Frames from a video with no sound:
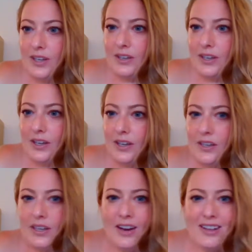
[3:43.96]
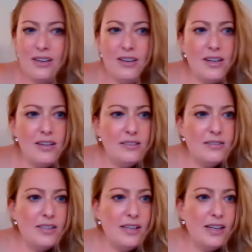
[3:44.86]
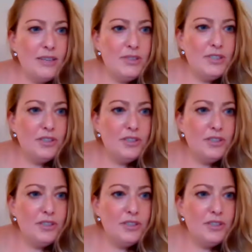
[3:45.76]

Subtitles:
okay. Yeah, I can't see it. Let me